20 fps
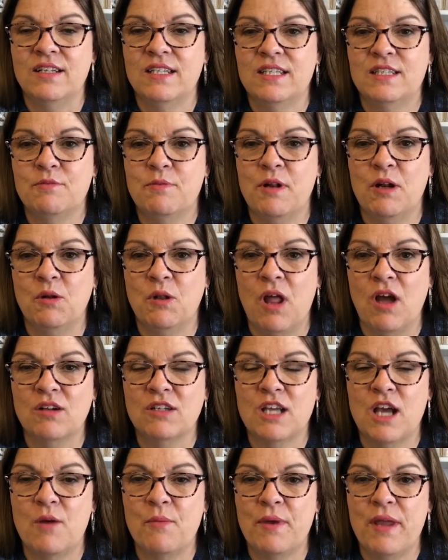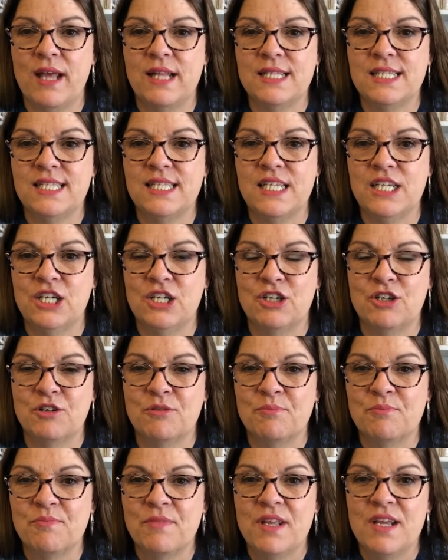It's been a long time we hadn't seen her,
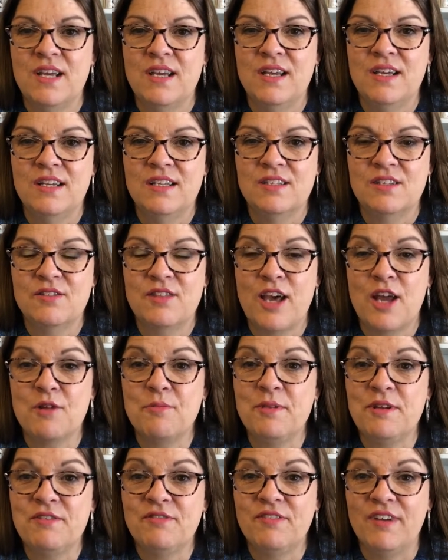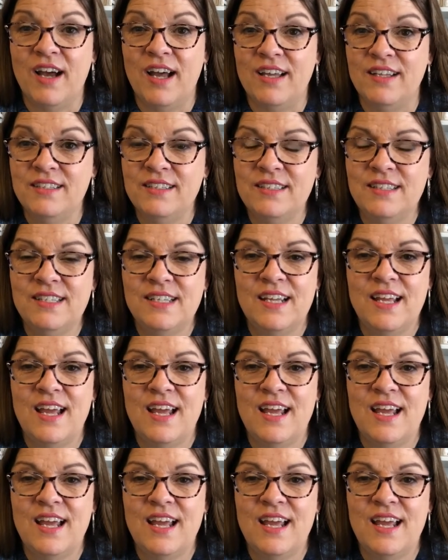so that'll be fun.